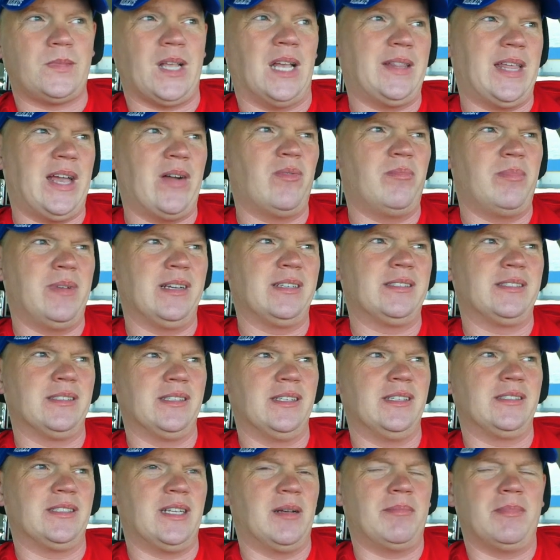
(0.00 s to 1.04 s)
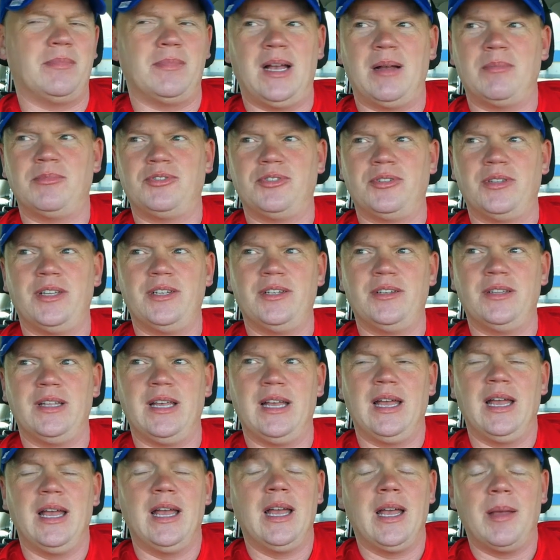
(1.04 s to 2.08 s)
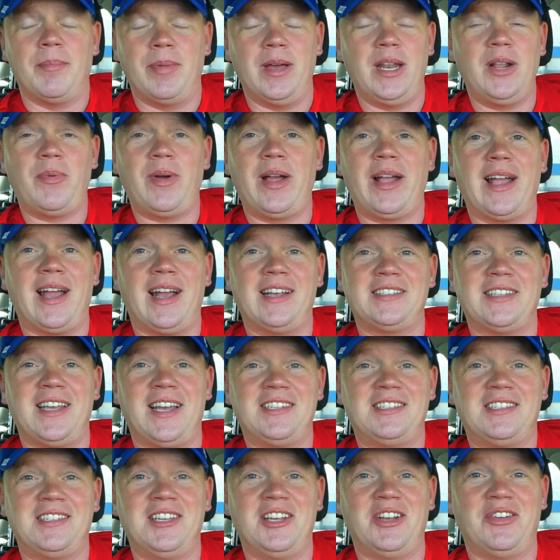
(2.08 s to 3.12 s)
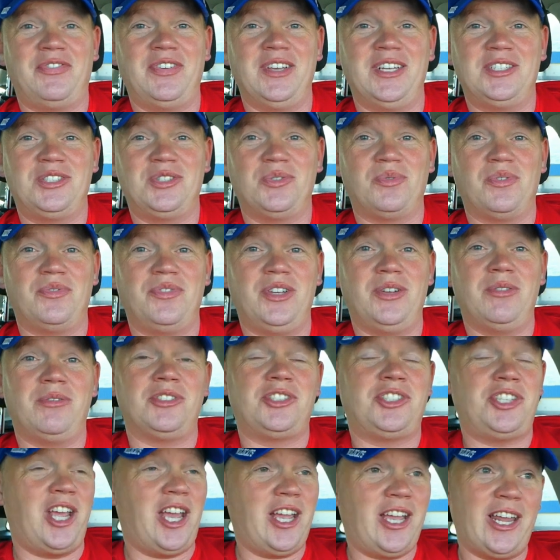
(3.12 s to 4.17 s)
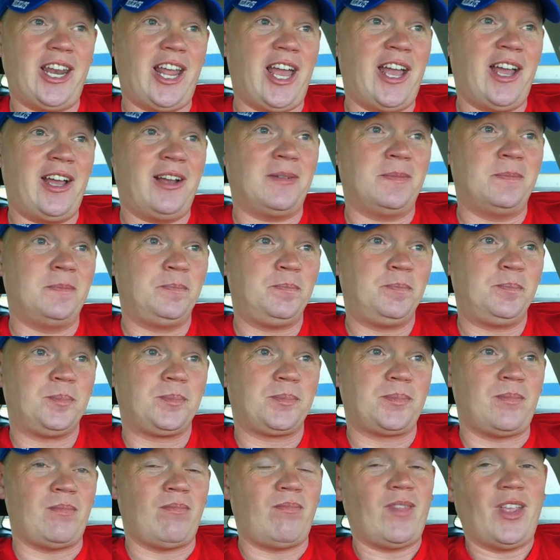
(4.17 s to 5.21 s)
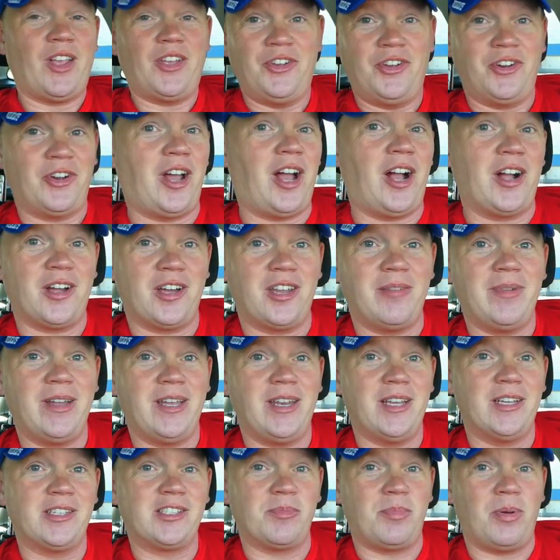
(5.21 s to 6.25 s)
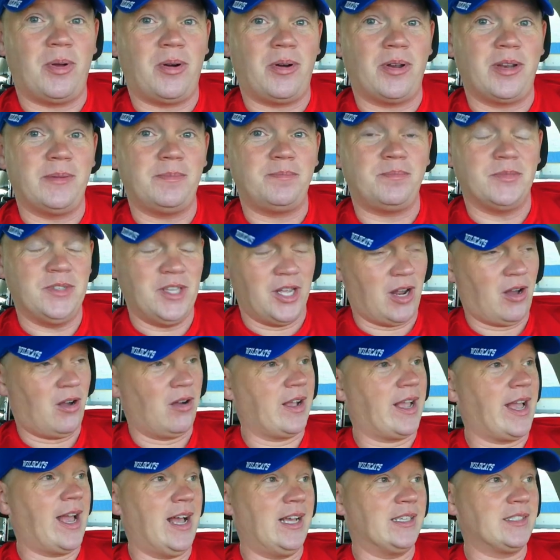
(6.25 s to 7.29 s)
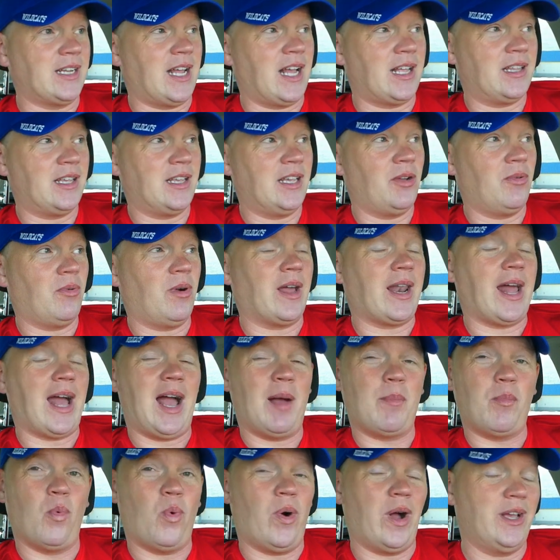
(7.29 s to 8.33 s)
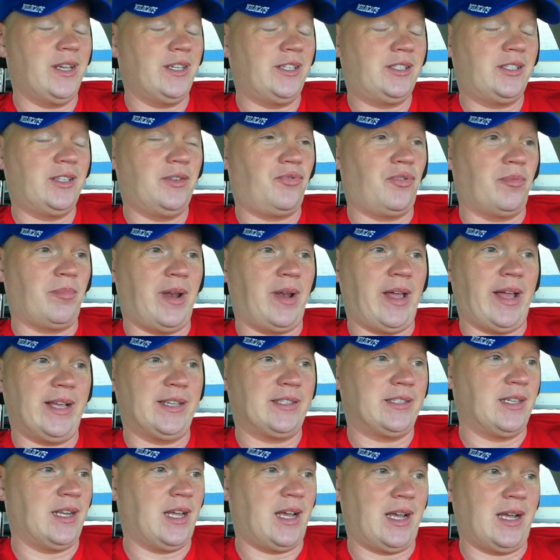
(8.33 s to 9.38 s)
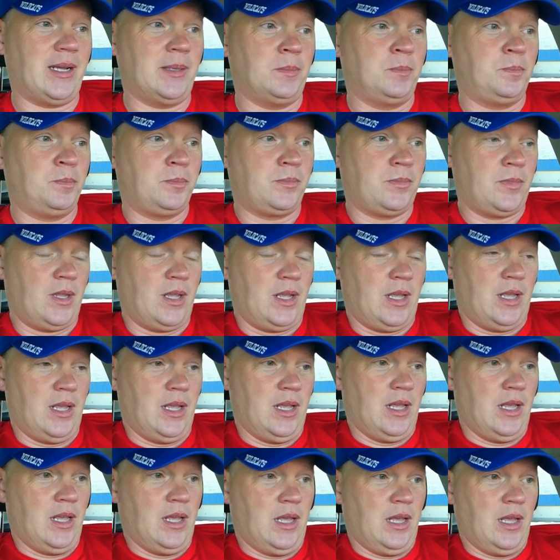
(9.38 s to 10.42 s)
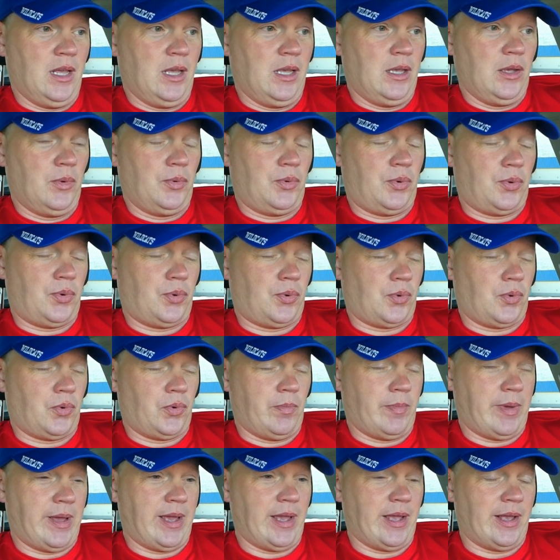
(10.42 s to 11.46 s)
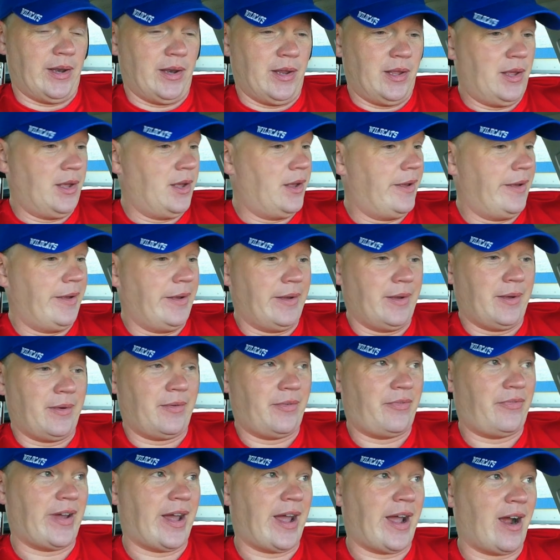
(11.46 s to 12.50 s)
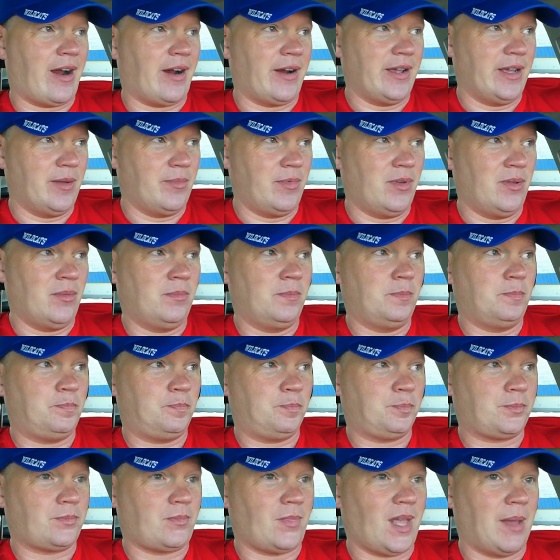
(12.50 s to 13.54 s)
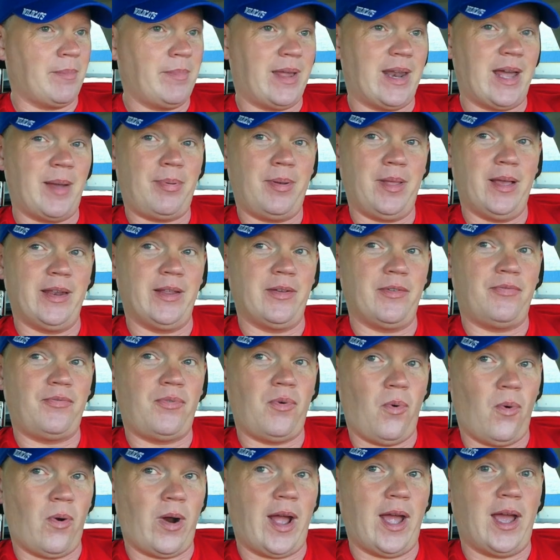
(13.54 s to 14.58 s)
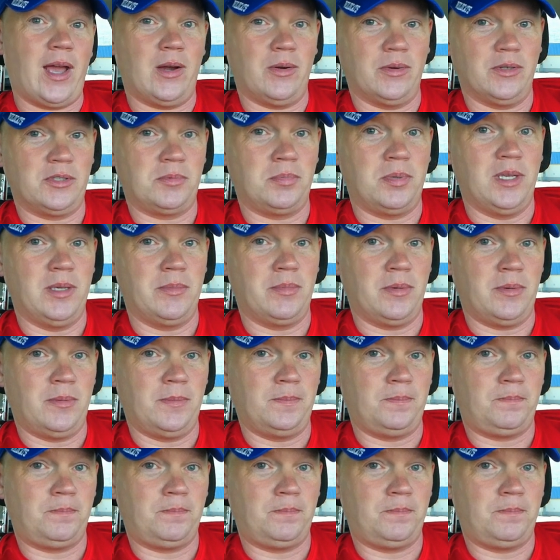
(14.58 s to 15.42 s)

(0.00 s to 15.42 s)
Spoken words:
That would make sense. I'm sure they do that. But anyway, guys, that's the official review. Check it out. You're not going to be disappointed. You know, and guys, I'll tell you what, I'm wasted from last night. Whew, man, Fire Emblem. I bet I played it 4 hours, people.